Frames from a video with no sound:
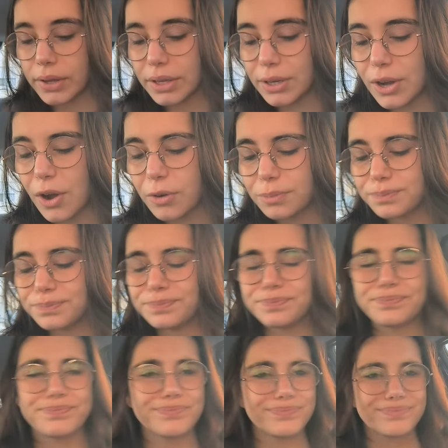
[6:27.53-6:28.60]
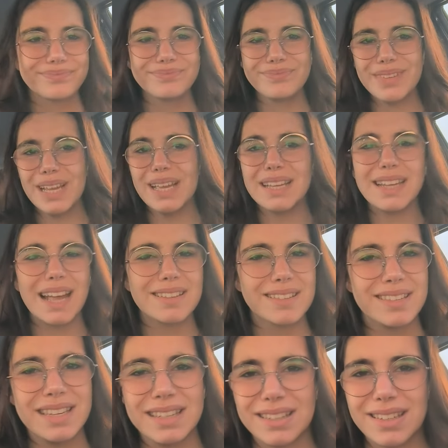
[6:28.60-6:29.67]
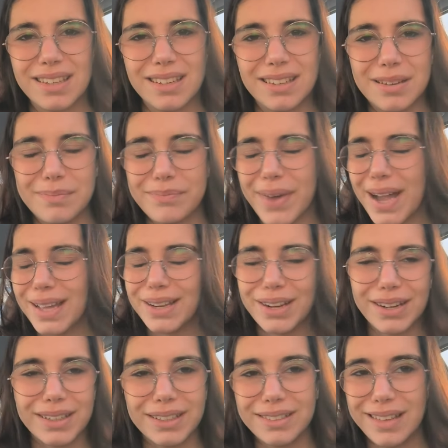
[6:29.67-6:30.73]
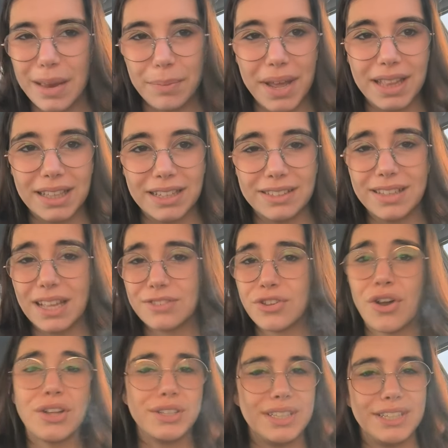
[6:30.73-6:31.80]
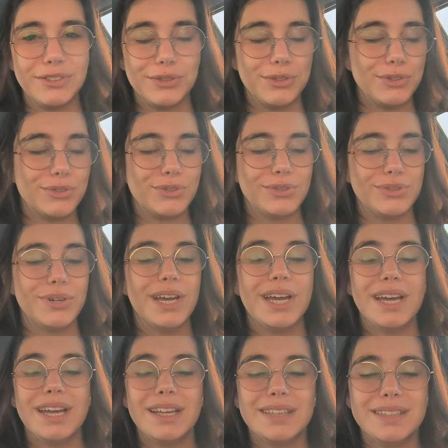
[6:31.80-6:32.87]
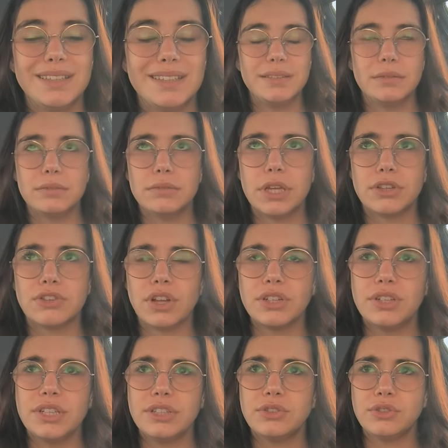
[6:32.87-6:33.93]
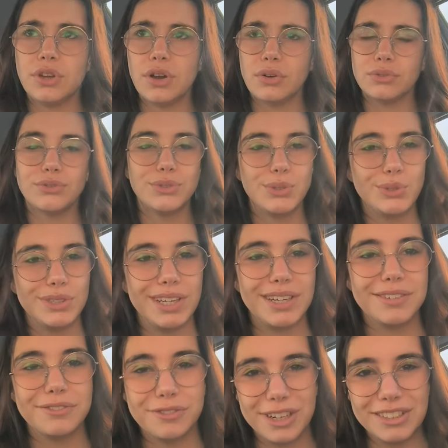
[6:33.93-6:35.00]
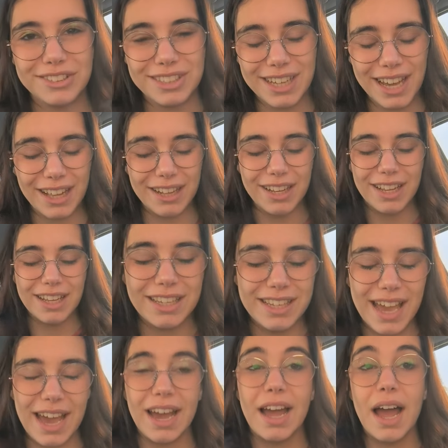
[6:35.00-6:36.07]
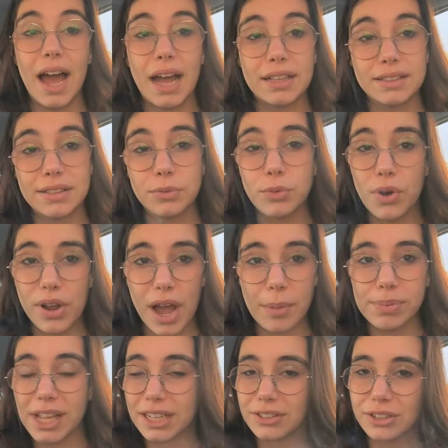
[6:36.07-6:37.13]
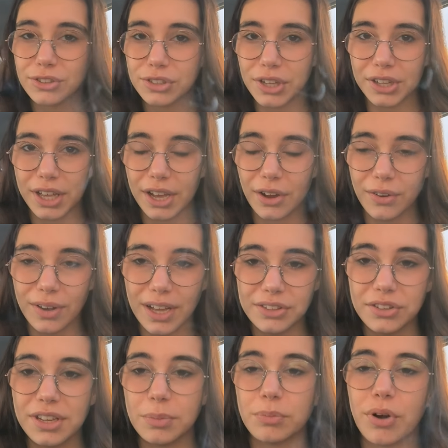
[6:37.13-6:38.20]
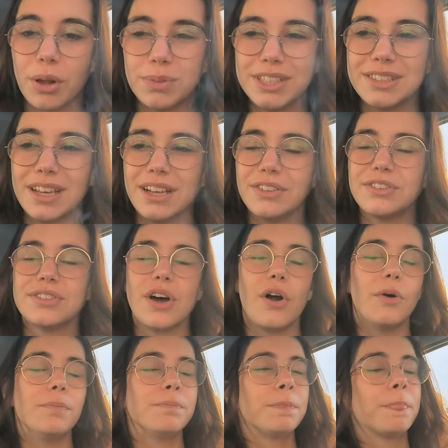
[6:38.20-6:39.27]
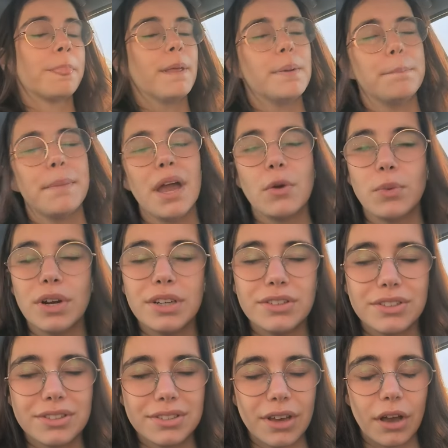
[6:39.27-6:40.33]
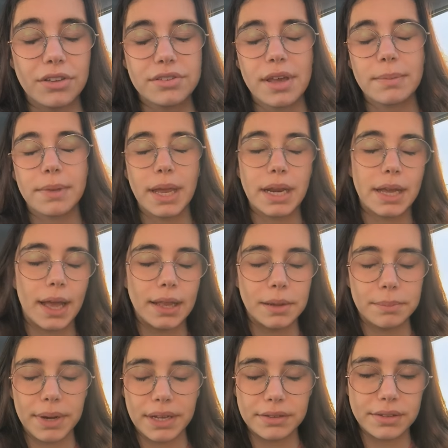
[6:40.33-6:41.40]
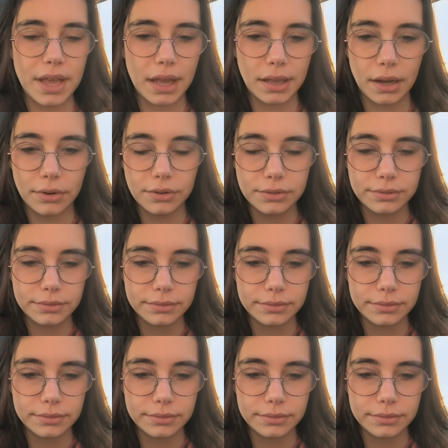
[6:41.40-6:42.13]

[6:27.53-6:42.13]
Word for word: You know, and that's it. My girlies and manlies, that's all you need to do to do that's all you need to know to do the French inhale. Yeah, I woke up like not so long ago, as you can probably tell, so my words, also I'm getting hella buzzed, hello?